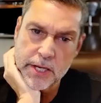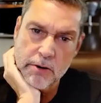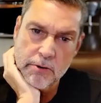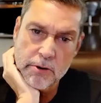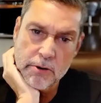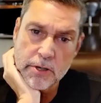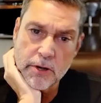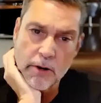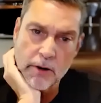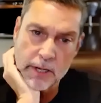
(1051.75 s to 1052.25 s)

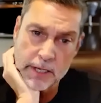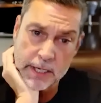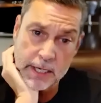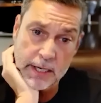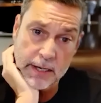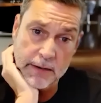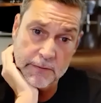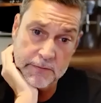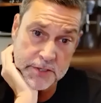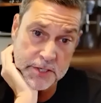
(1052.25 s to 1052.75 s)
Because the euro
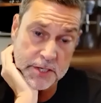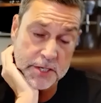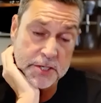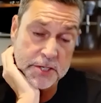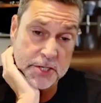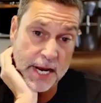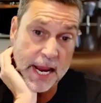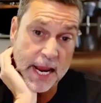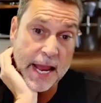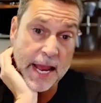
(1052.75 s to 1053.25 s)
dollar
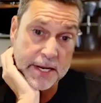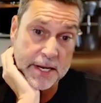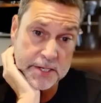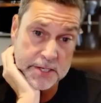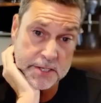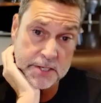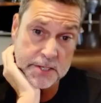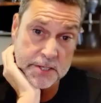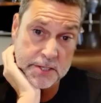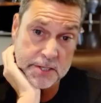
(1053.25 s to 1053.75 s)
curve
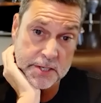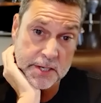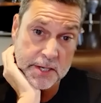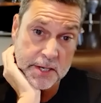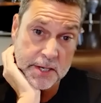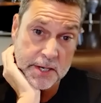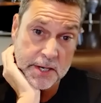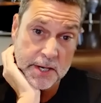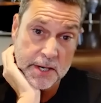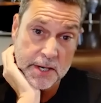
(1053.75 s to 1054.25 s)

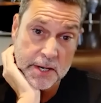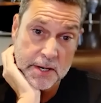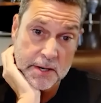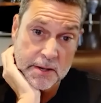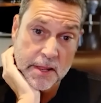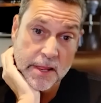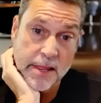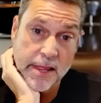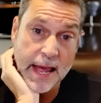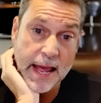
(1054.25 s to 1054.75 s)
suggests
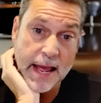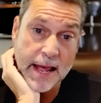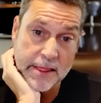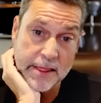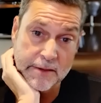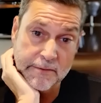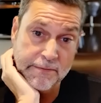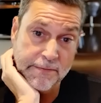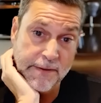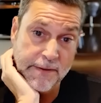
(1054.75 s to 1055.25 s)

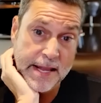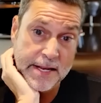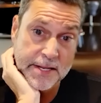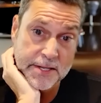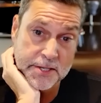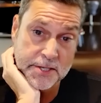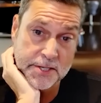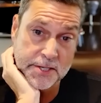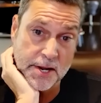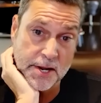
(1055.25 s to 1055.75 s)
that the
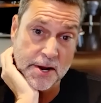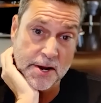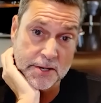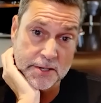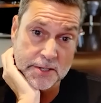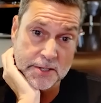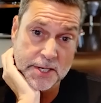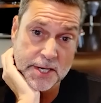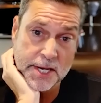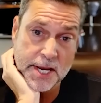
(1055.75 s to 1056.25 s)
Fed
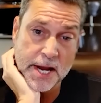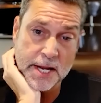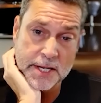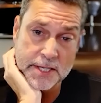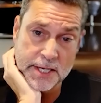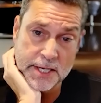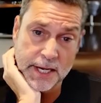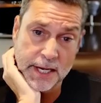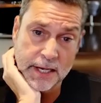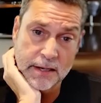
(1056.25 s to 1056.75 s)
starts
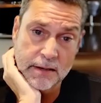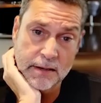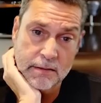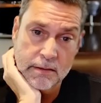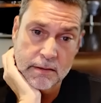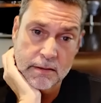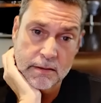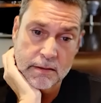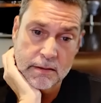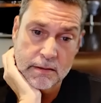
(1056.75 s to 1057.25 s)

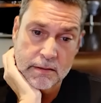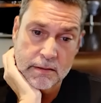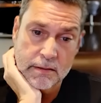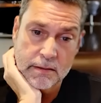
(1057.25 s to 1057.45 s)
cutting